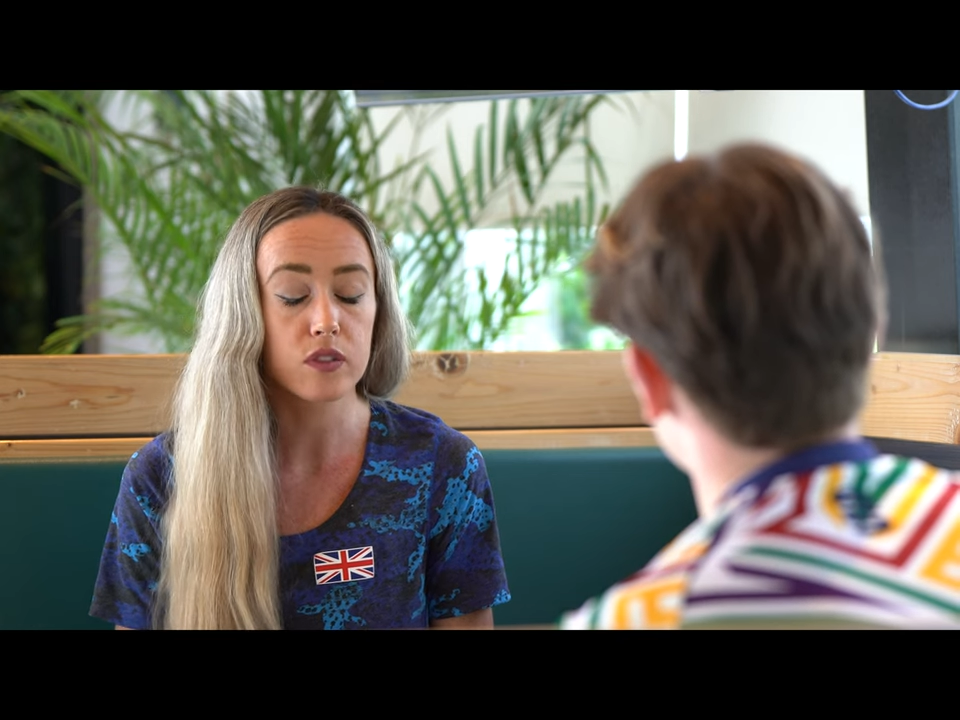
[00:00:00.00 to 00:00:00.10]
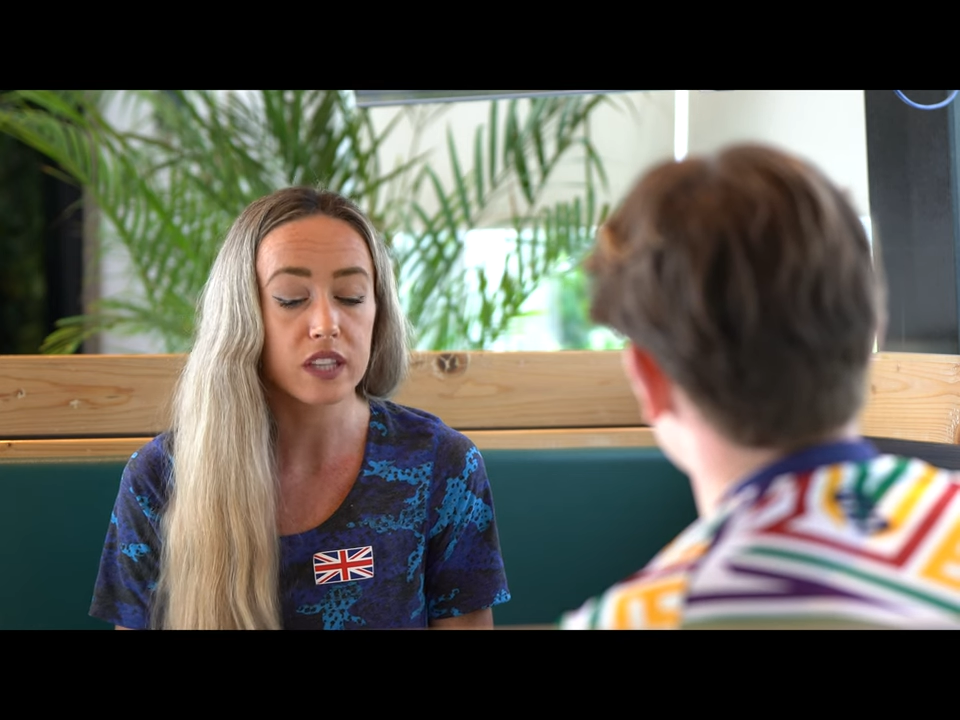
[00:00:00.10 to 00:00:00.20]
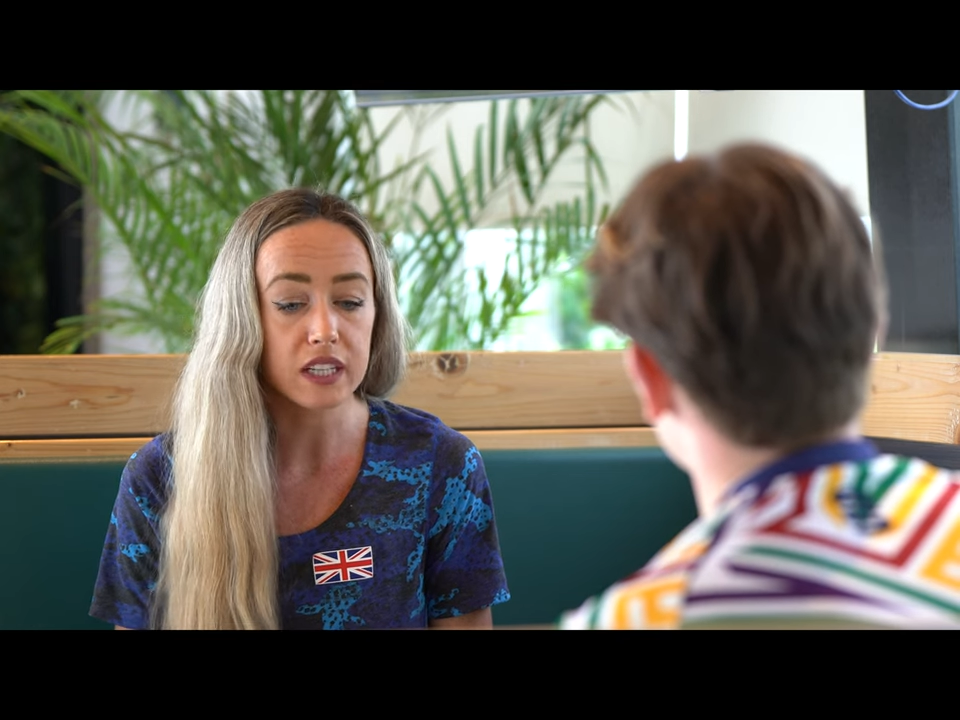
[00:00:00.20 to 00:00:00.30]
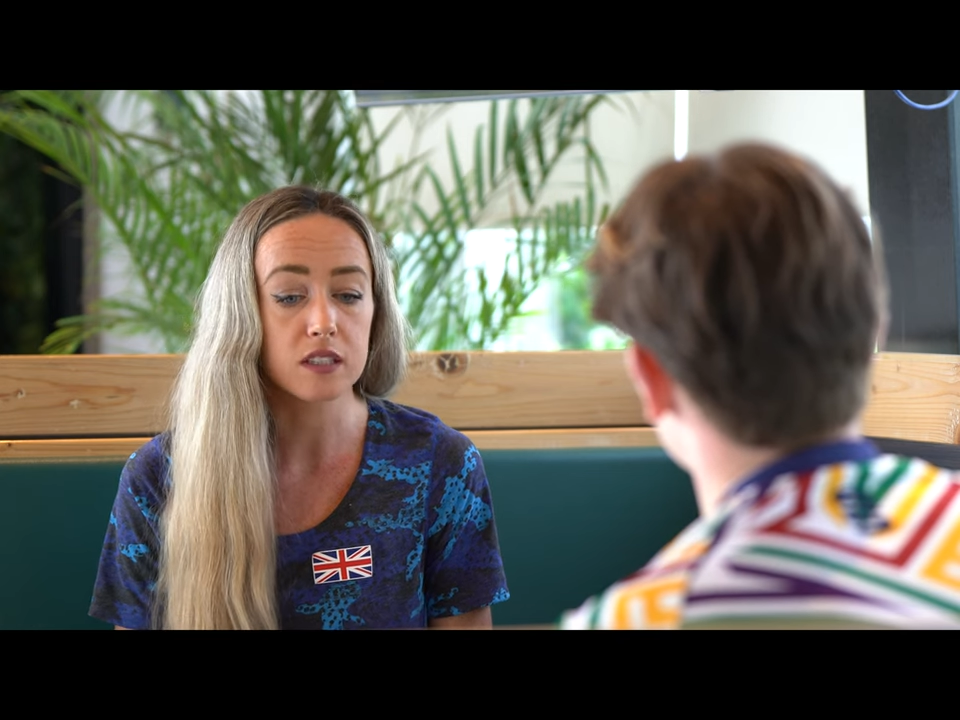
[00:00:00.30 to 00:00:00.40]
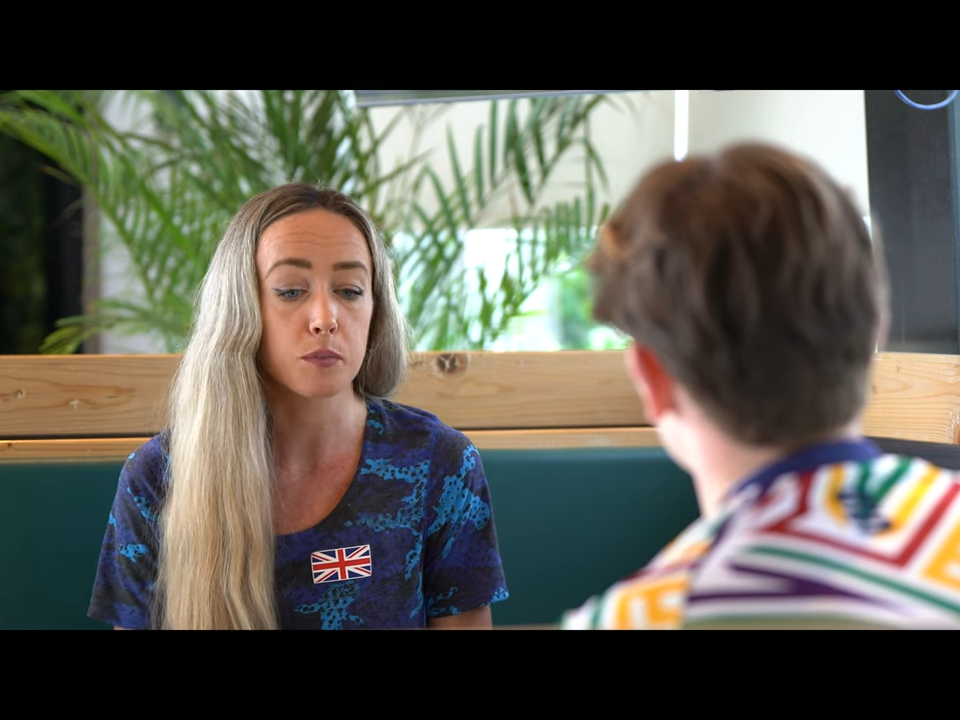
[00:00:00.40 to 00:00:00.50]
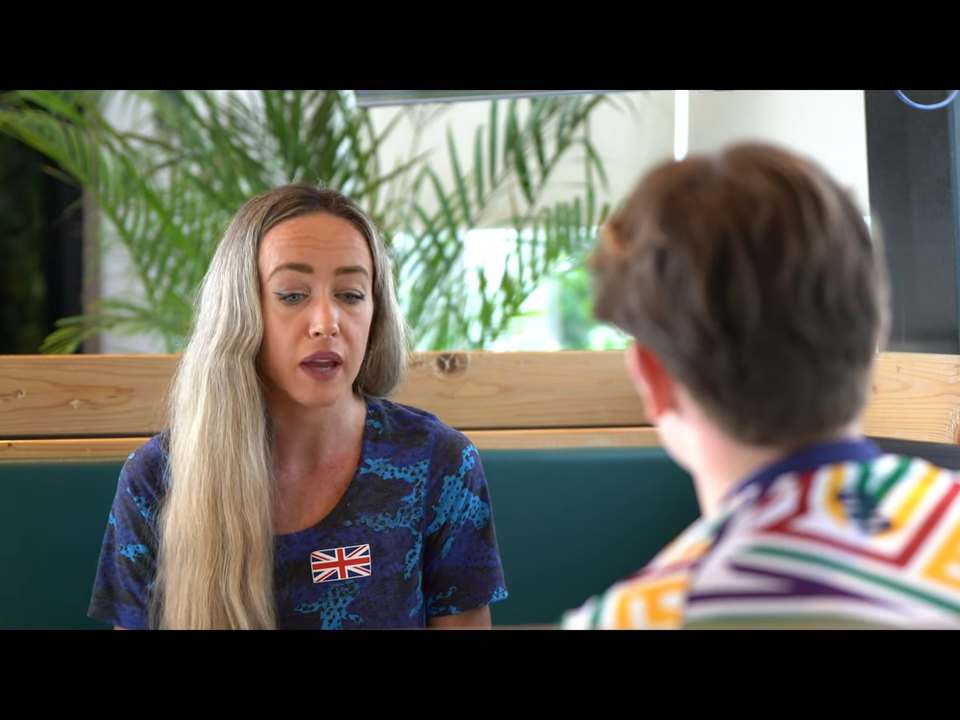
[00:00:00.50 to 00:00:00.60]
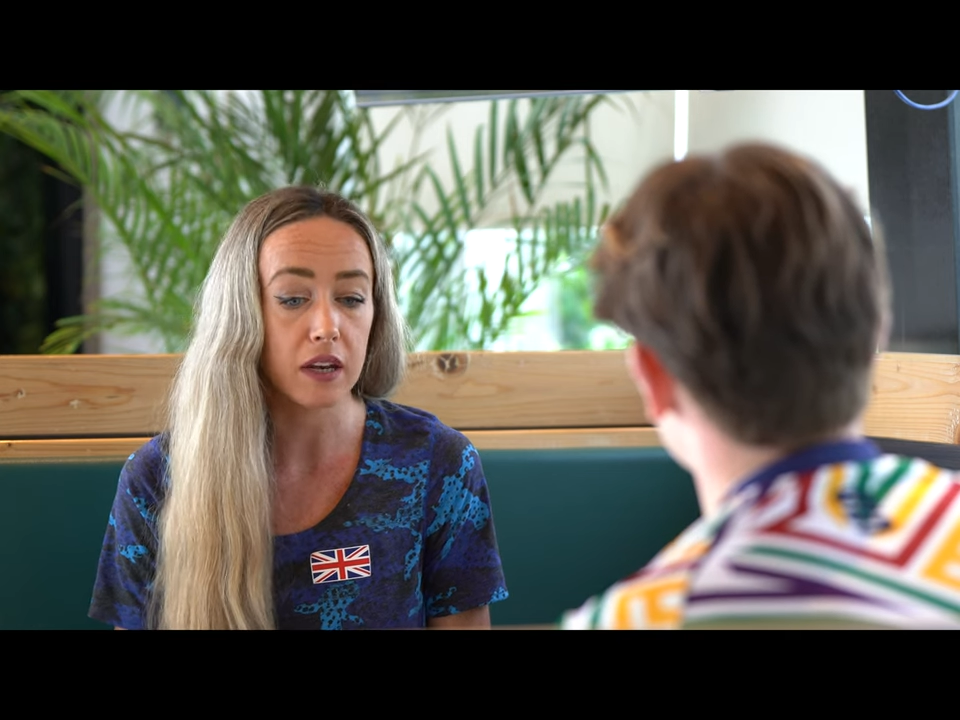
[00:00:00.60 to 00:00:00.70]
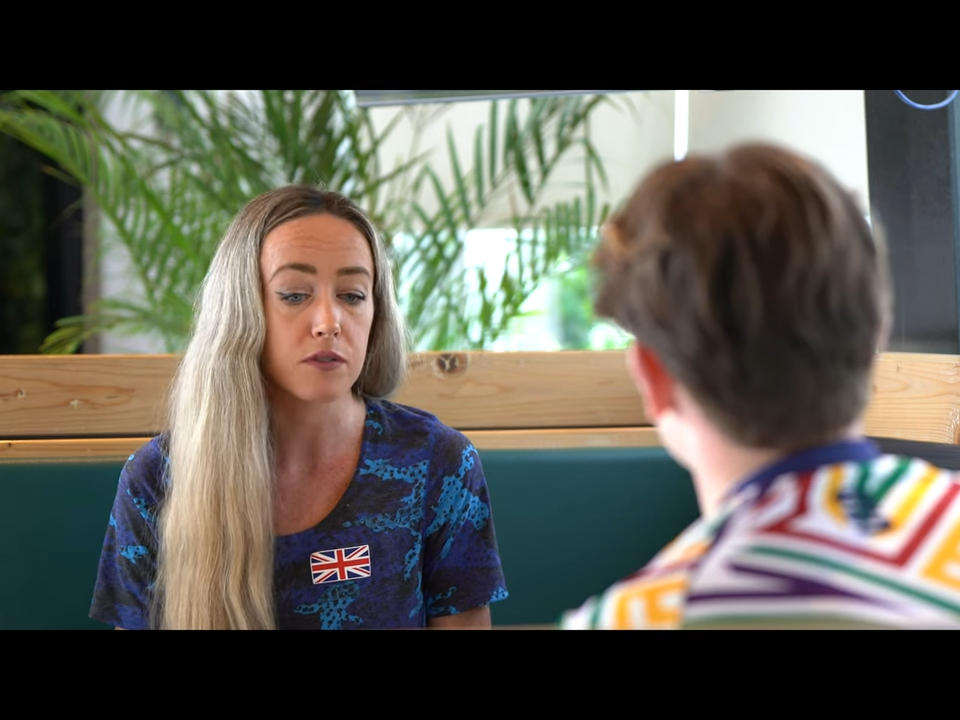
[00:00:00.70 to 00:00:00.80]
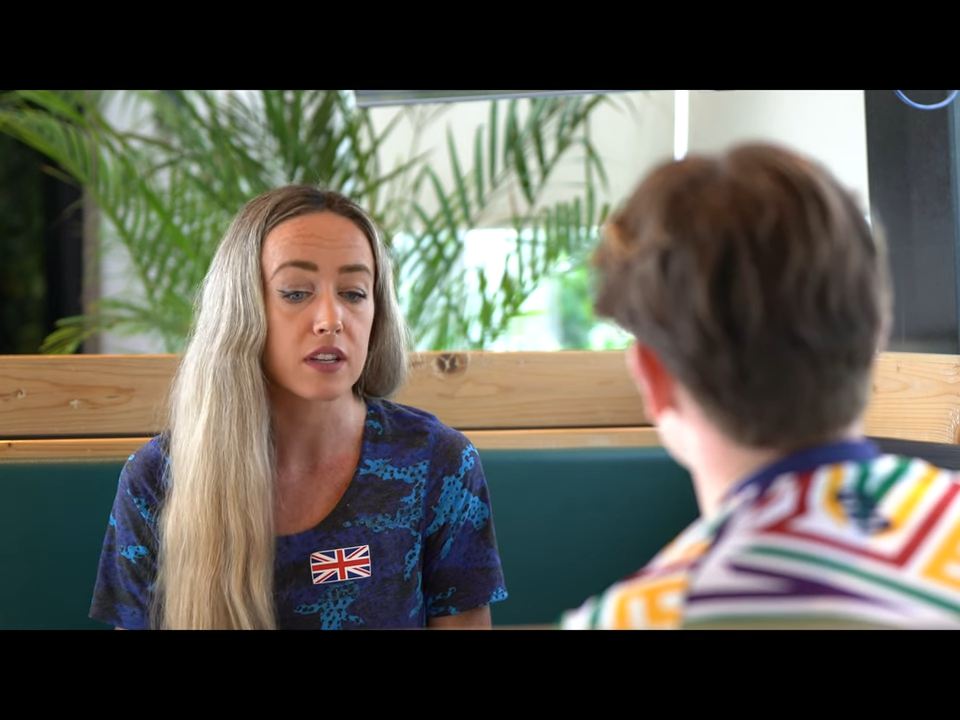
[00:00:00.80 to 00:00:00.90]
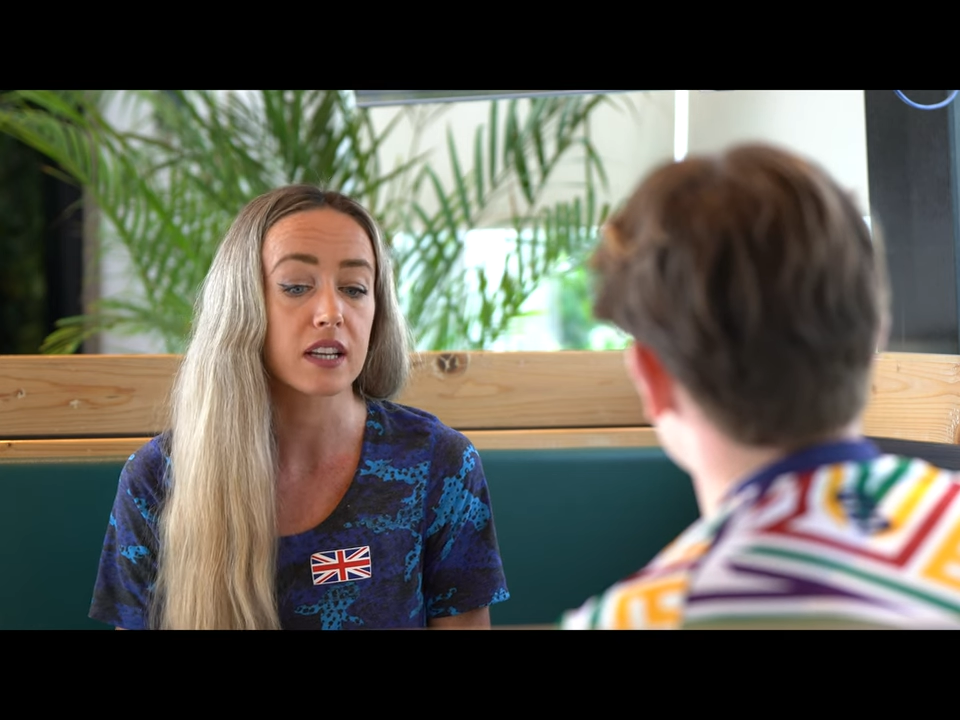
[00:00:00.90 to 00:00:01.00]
these benefits